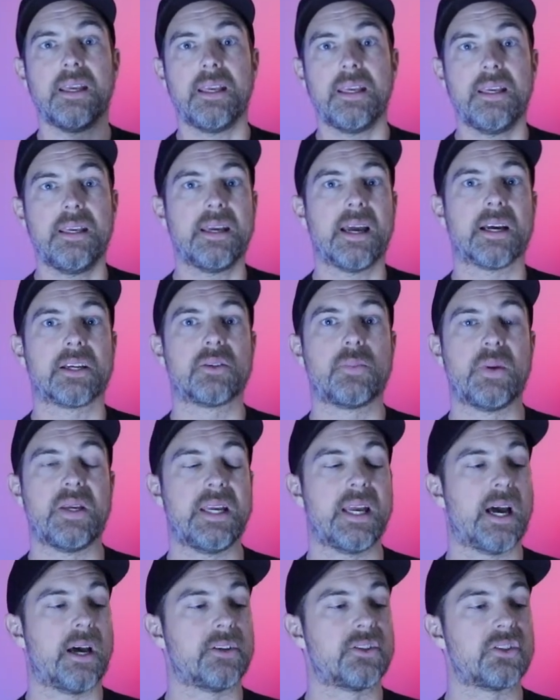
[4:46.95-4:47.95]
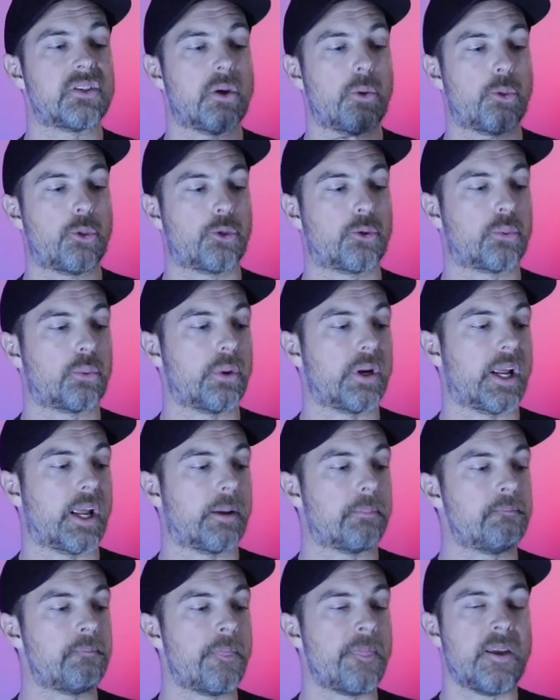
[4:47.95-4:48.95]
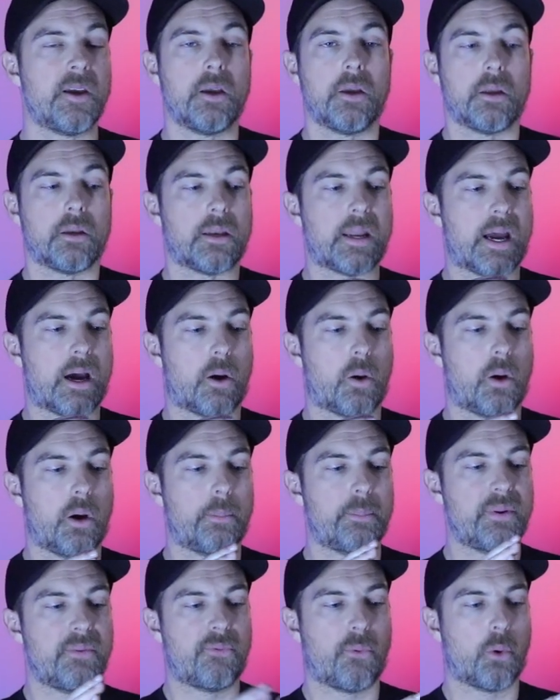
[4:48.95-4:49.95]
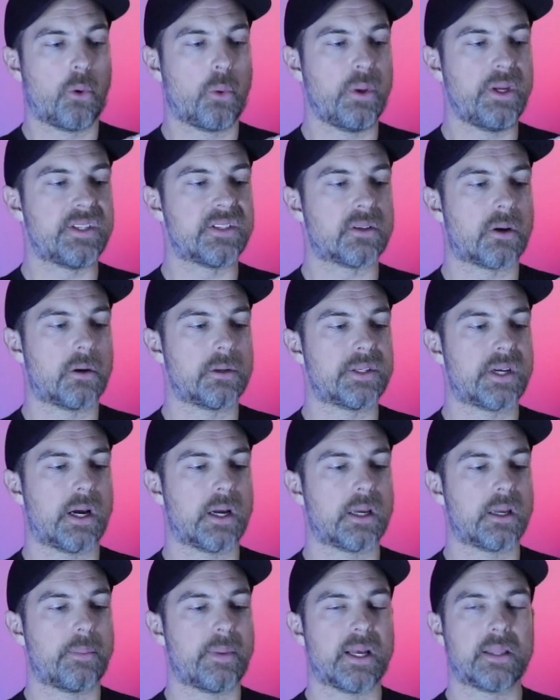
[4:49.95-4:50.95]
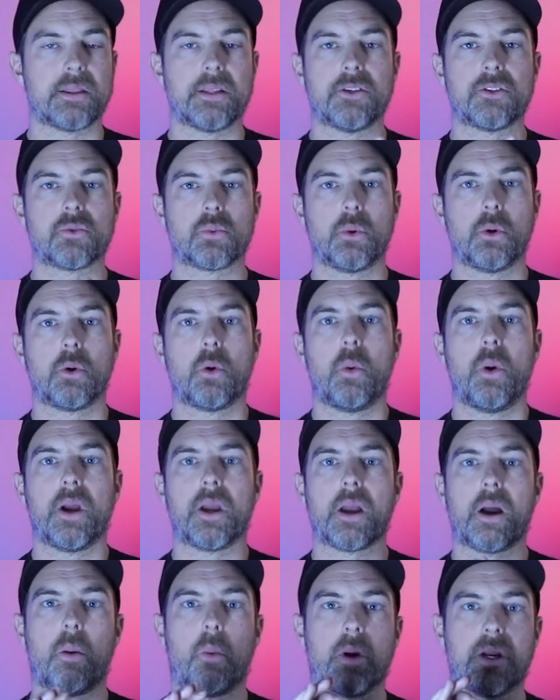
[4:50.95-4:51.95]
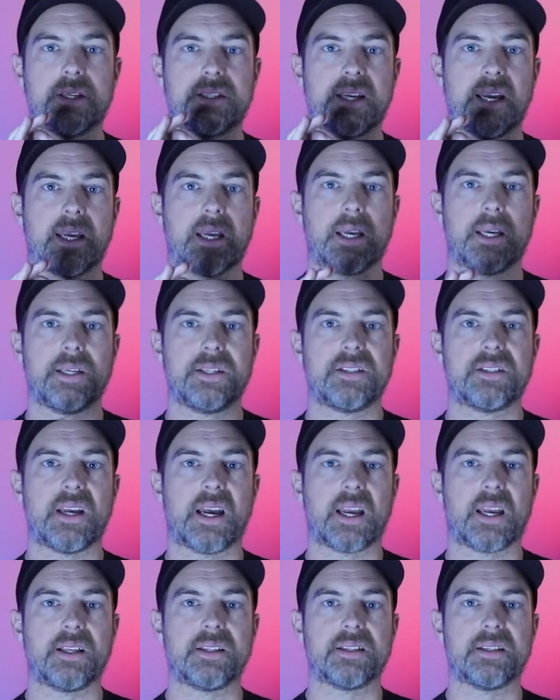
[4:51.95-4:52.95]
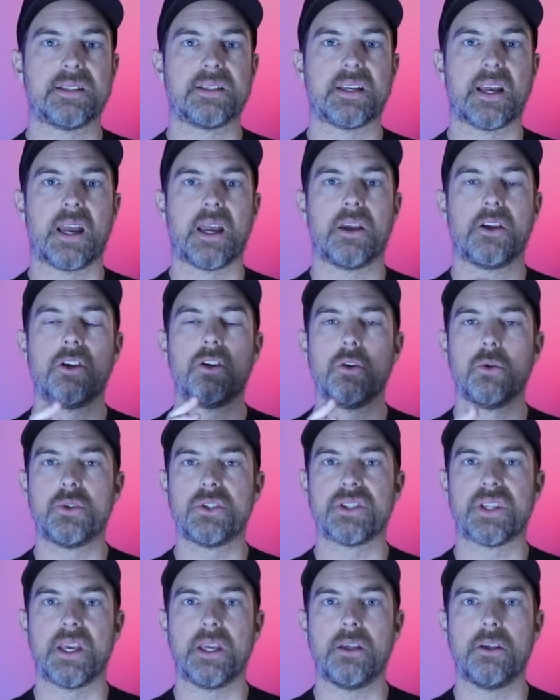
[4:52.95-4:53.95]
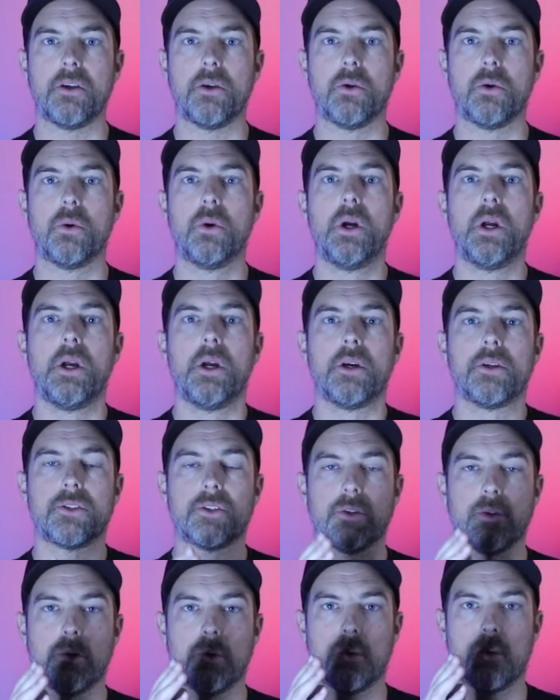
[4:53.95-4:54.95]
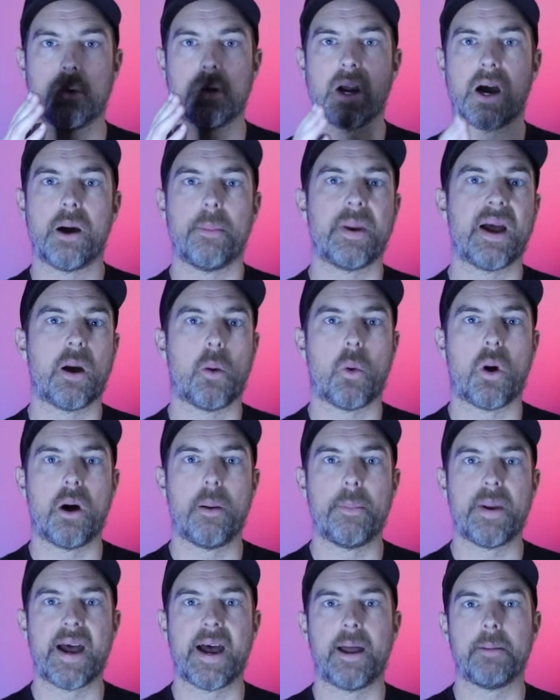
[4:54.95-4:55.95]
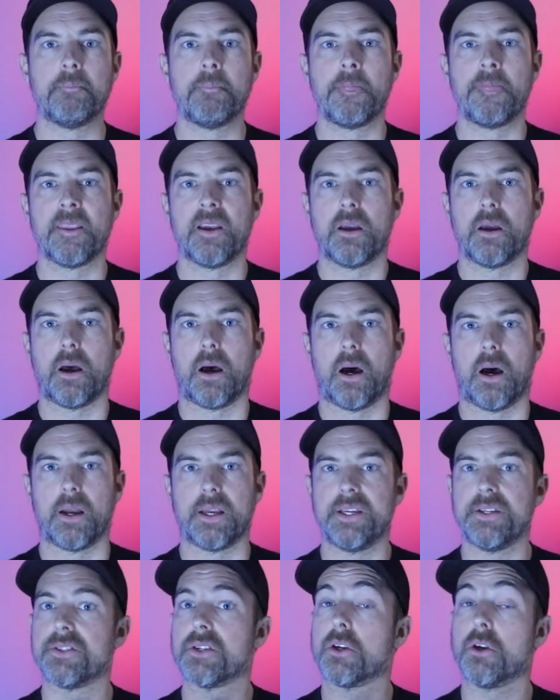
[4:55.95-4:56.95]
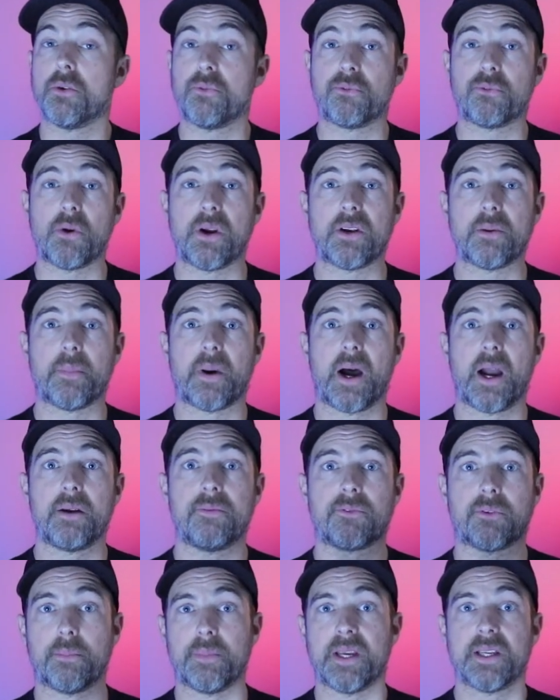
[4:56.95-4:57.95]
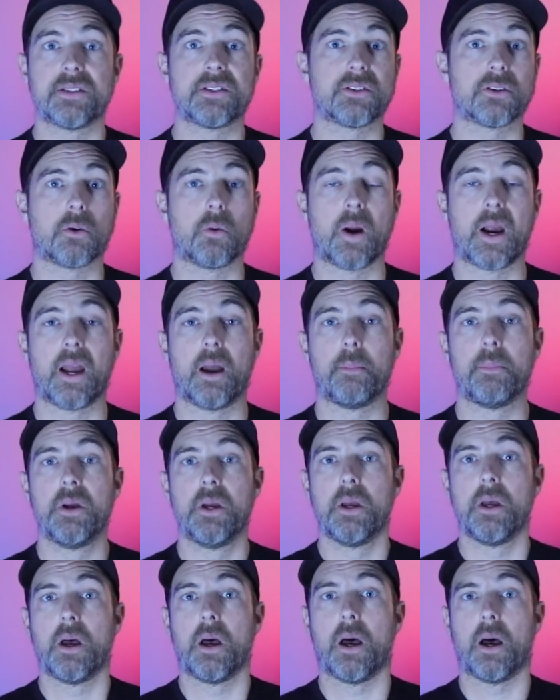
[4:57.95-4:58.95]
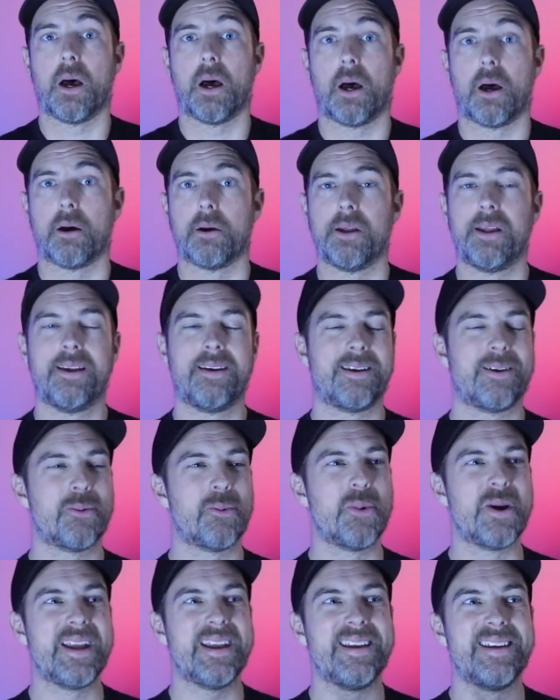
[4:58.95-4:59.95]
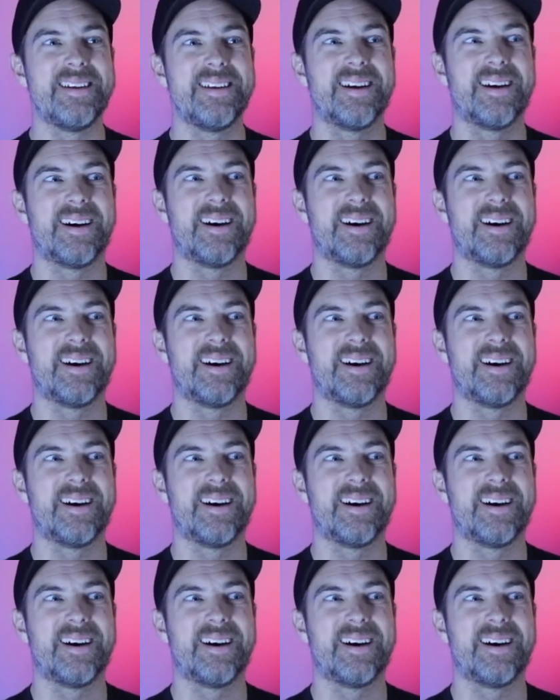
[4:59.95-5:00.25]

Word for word: EXPS3. Now, before we start talking about this real quick, I want to take a second to say a huge thank you to Combat Wombat. Uh, he's a good friend of mine from Instagram. Uh, we